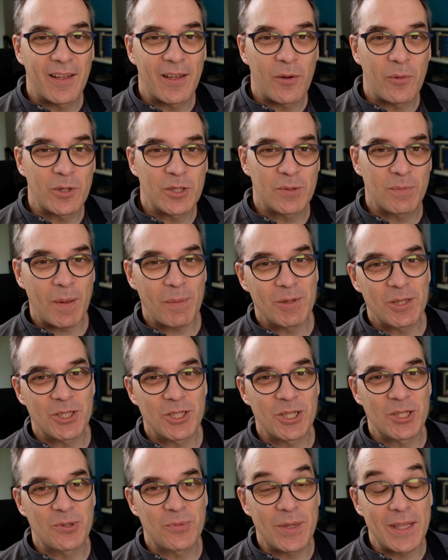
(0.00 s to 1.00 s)
was published
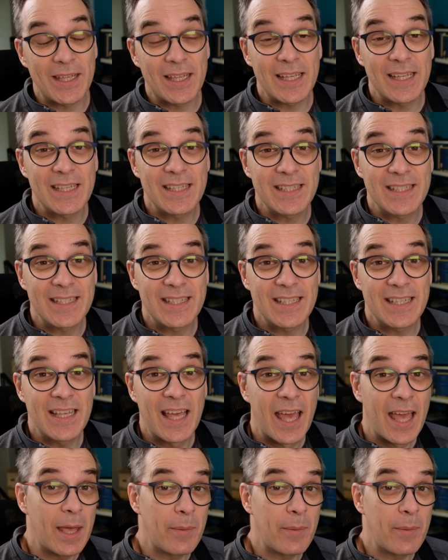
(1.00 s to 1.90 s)
this week is the